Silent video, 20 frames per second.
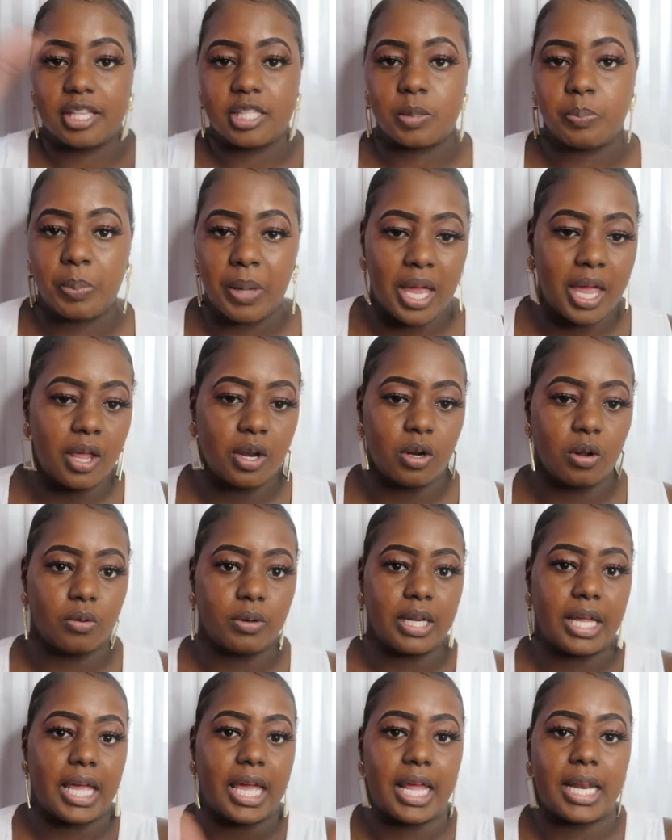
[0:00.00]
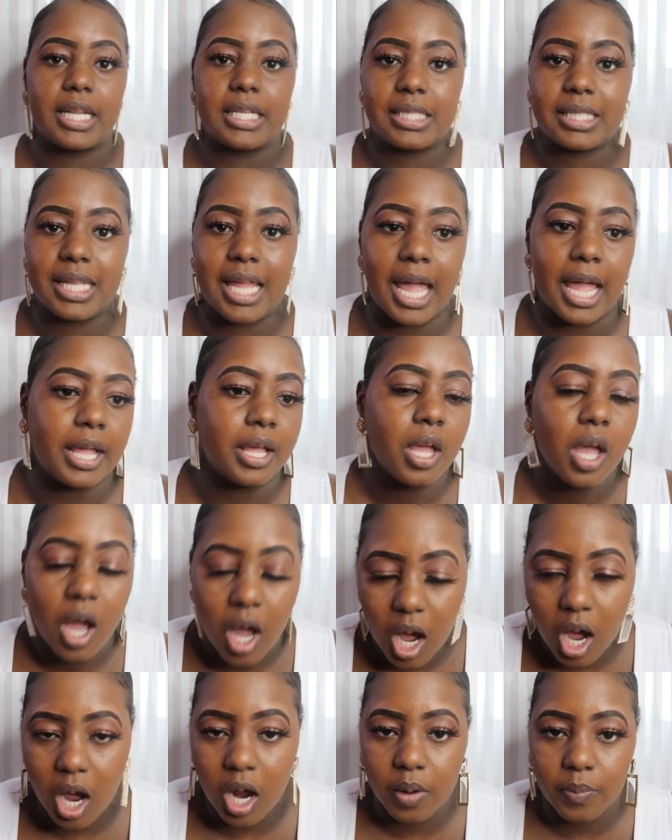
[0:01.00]
expand on it, and it's like,
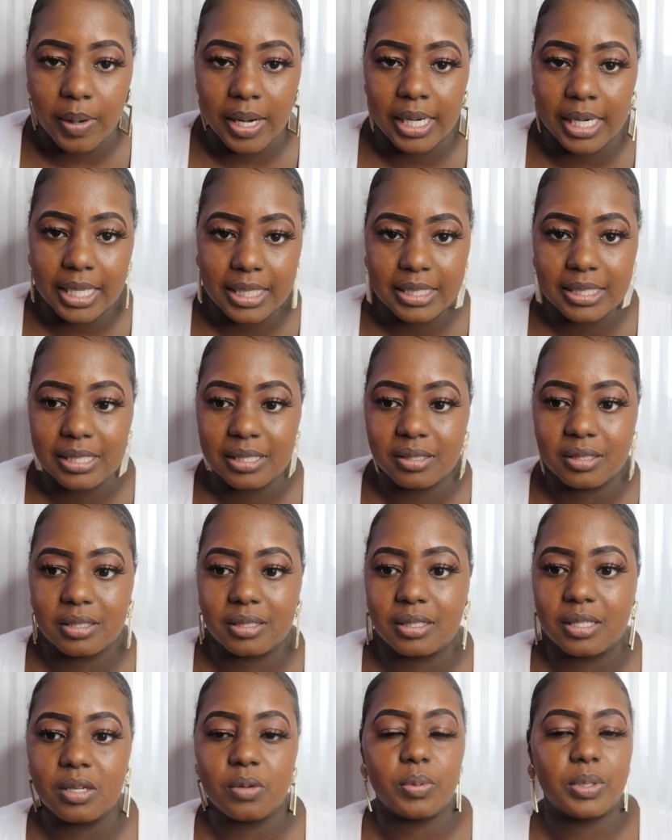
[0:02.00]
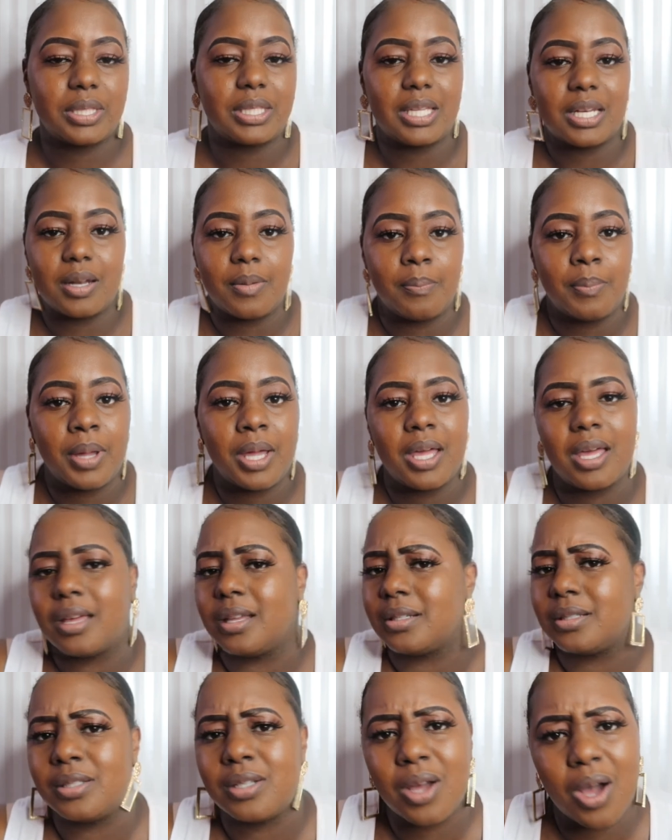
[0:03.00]
all right, let's seal the deal within a
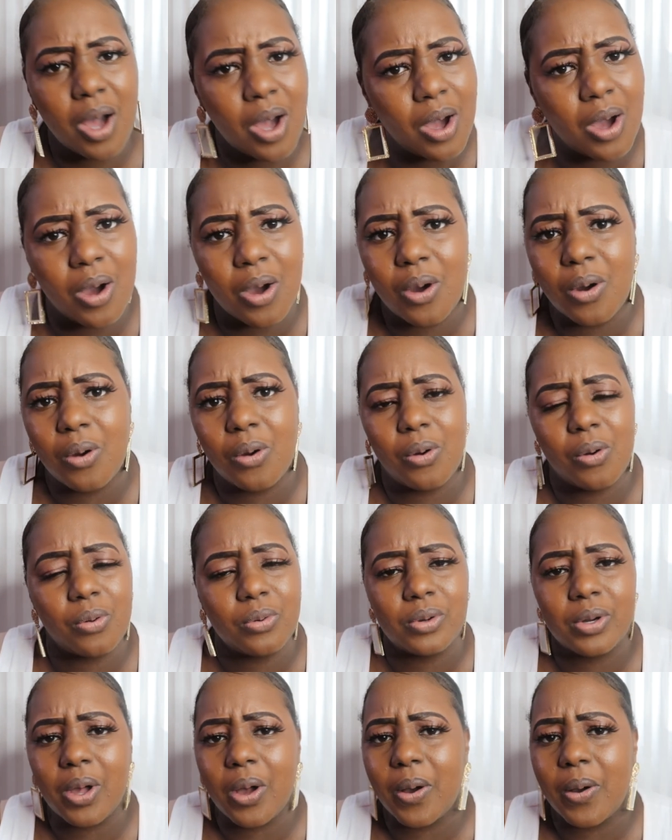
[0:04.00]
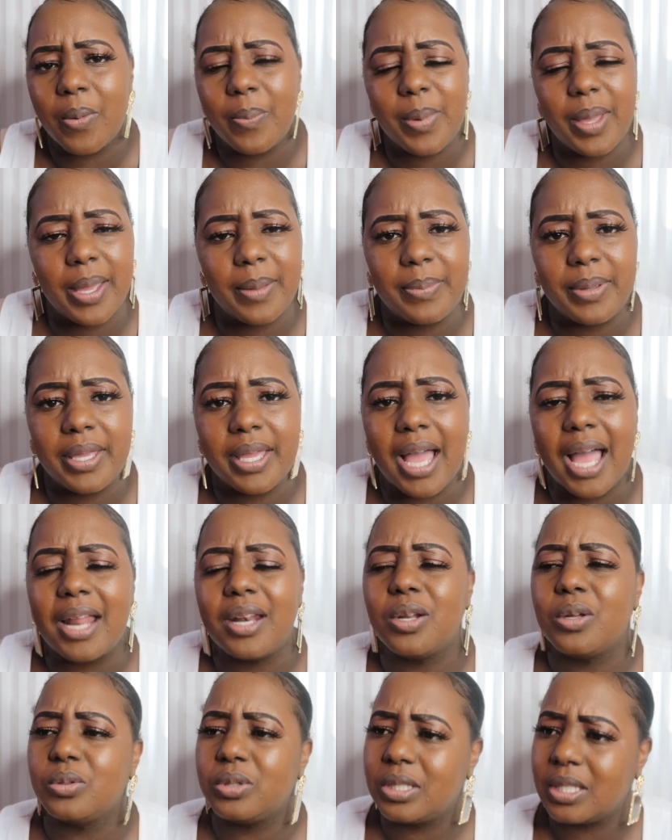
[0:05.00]
month. No, baby. I
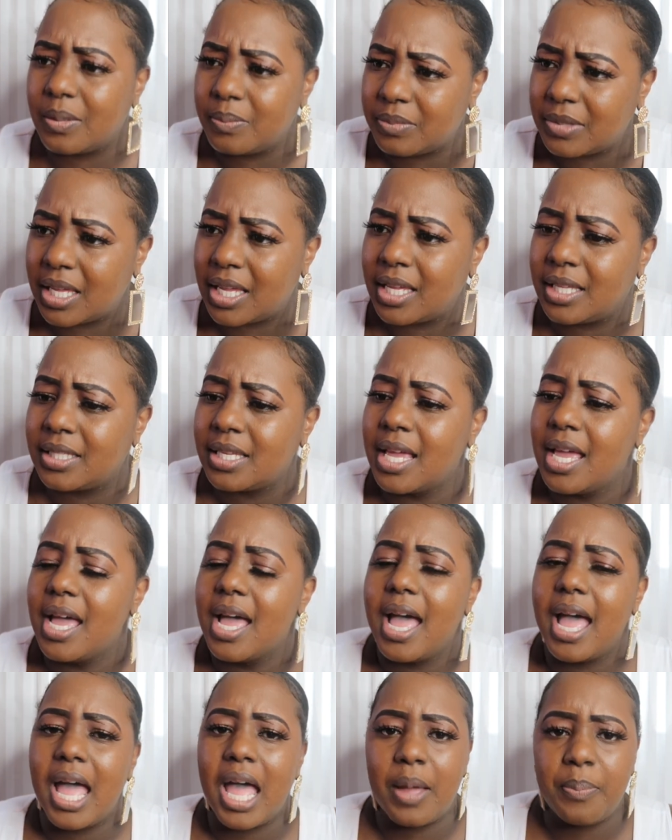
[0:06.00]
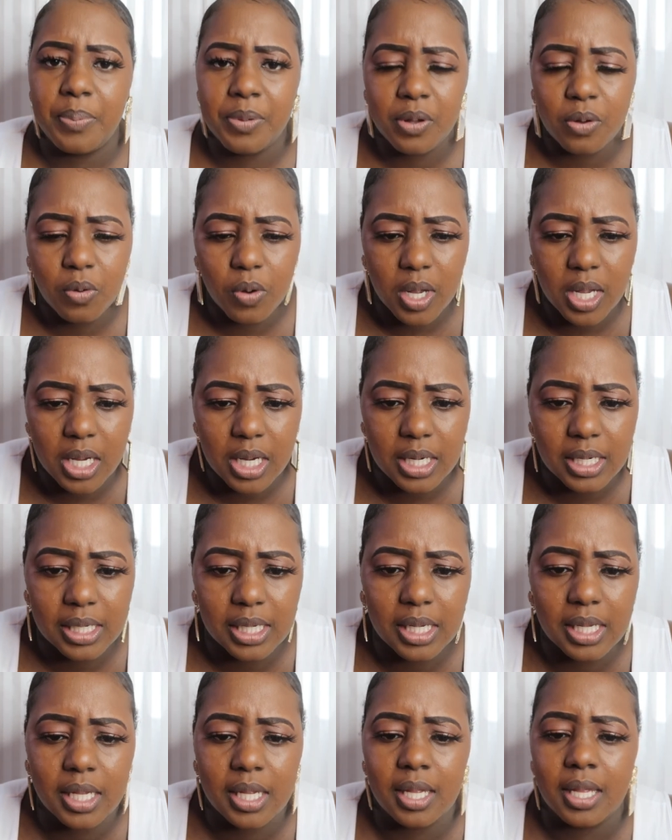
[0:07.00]
know some things happen
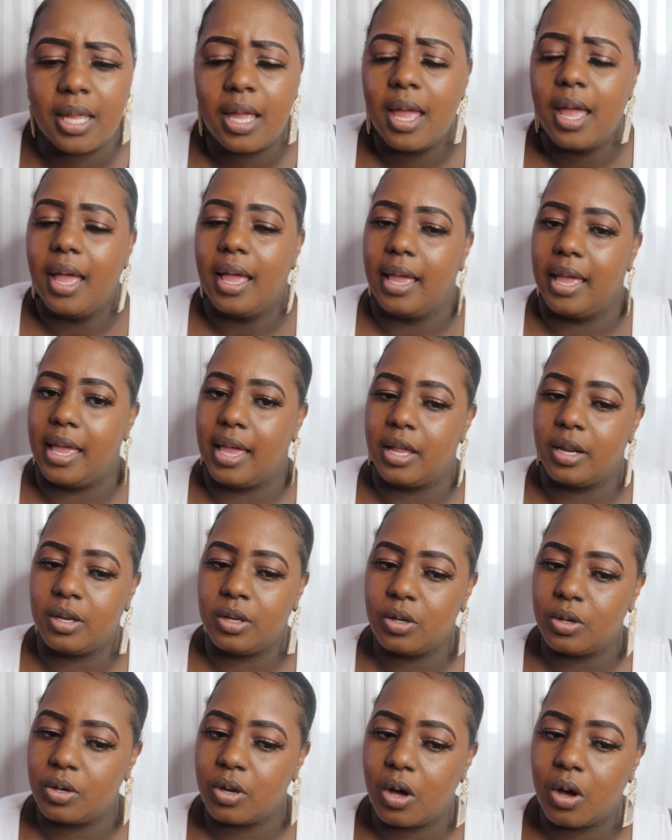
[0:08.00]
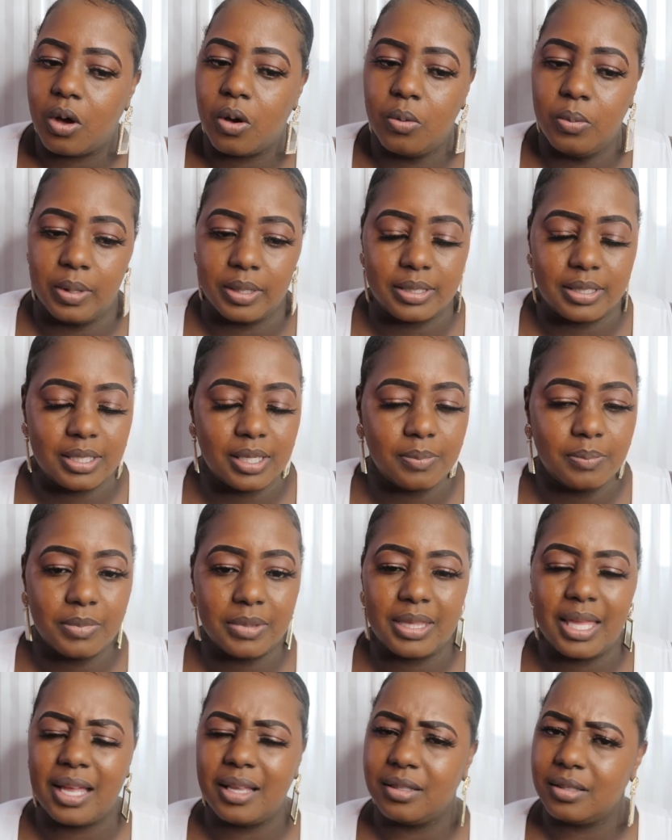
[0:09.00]
quickly, and you know, and some
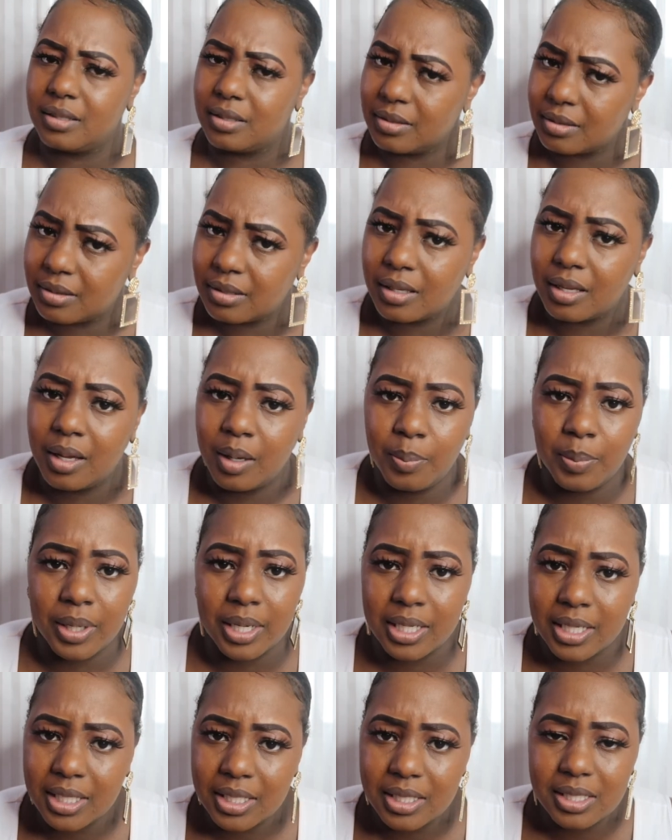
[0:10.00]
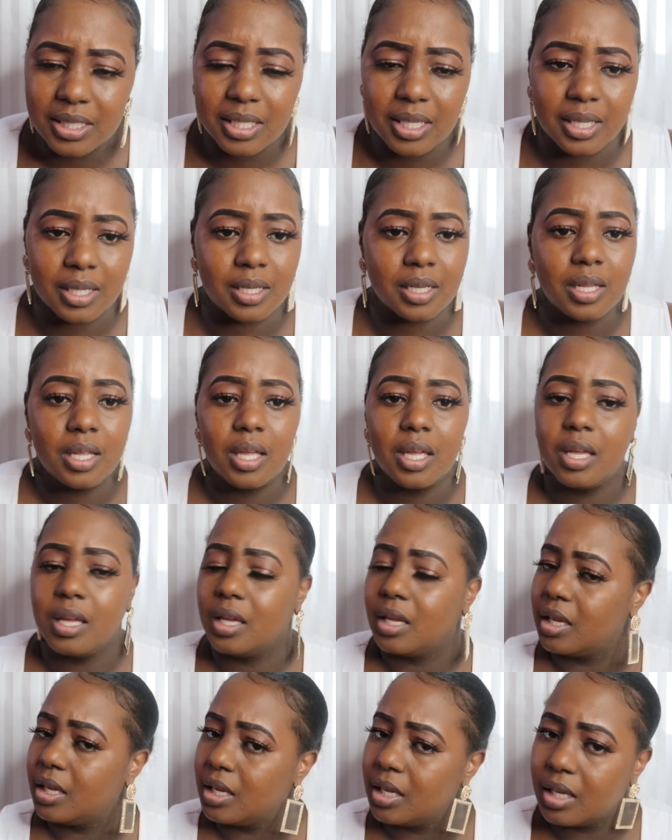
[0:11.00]
that, but listen,
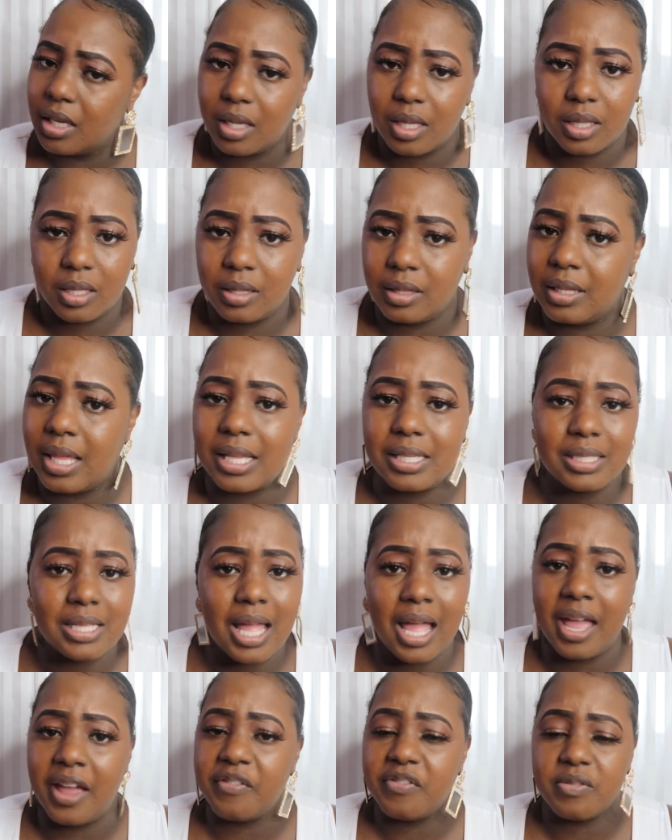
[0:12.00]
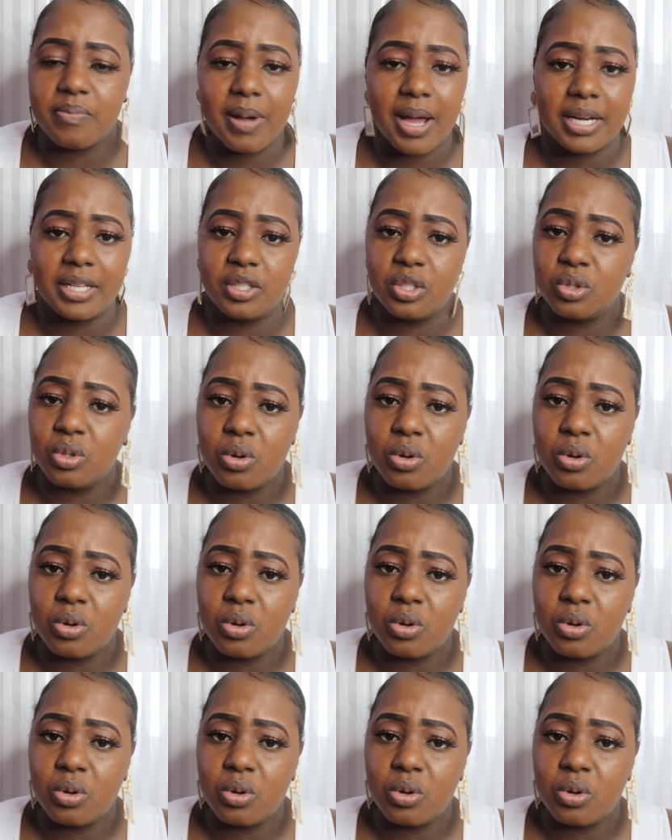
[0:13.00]
That's not everybody's